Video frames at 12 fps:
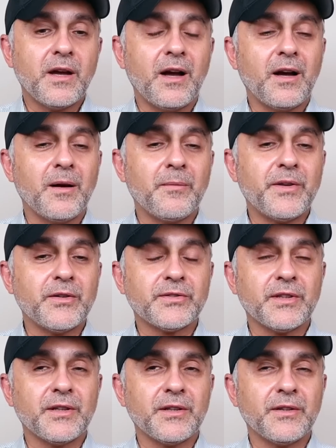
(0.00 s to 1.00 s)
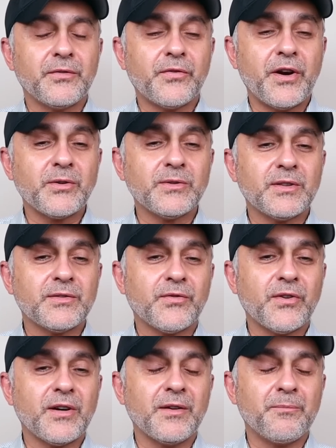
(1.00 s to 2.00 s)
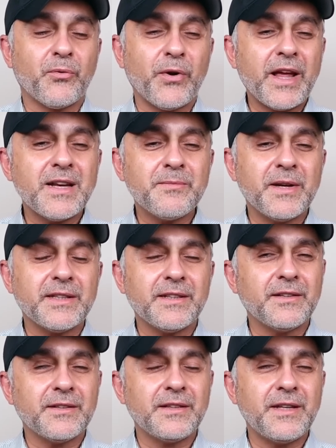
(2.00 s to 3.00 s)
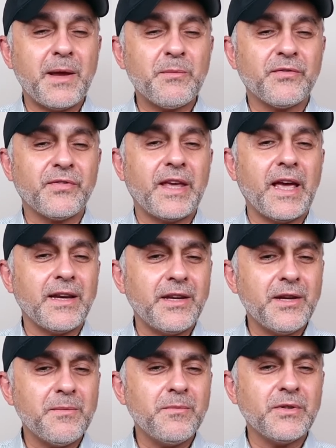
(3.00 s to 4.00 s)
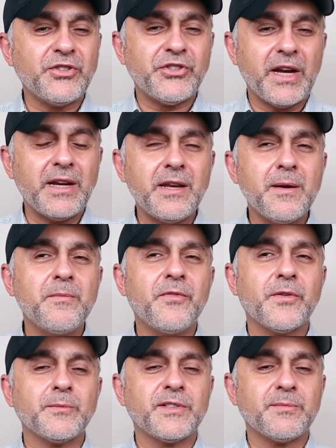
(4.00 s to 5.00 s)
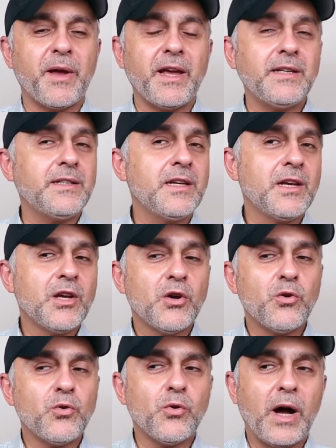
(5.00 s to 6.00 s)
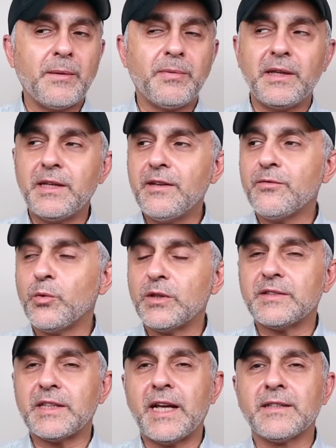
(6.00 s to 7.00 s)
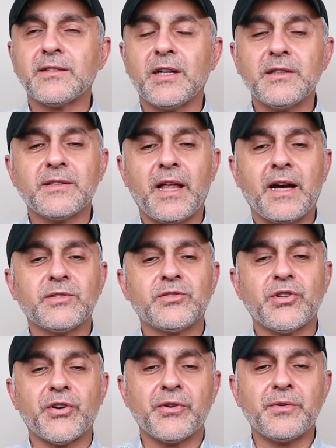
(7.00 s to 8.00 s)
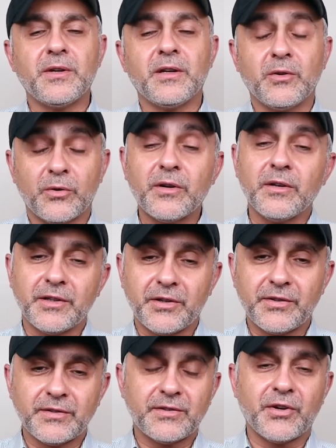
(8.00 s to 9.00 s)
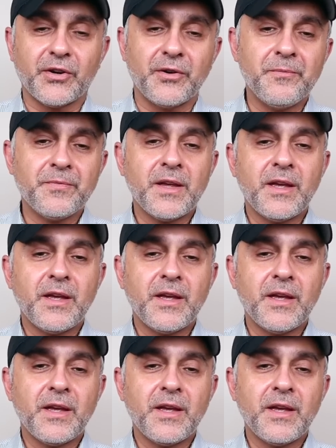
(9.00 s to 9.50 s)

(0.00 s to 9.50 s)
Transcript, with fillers: Um, there's a fragrances for a brand by the name of Genium, Genium from Spain, who I believe was at Esxence last year uh, or earlier this year.